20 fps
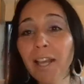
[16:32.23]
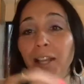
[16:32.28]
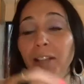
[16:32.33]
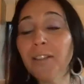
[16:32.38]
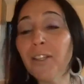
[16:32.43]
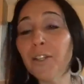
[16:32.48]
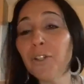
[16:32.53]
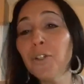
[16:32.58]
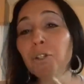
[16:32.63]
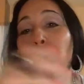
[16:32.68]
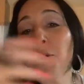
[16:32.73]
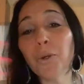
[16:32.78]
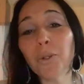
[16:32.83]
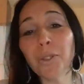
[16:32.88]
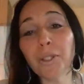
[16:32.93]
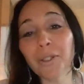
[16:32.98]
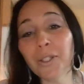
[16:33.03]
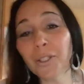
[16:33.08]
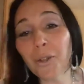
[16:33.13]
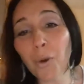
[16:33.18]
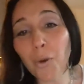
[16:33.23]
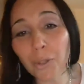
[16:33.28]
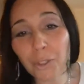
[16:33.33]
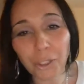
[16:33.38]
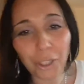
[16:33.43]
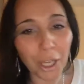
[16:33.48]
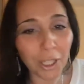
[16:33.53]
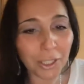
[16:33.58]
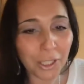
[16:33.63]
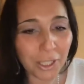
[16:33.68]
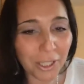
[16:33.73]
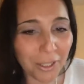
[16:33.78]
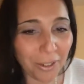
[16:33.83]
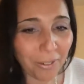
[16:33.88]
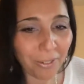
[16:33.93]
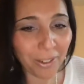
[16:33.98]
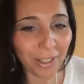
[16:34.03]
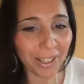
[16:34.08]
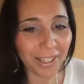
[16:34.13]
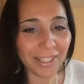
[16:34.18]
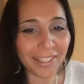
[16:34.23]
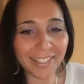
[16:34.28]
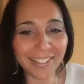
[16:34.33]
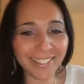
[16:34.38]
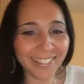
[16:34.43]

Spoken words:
There's the whole judging of it.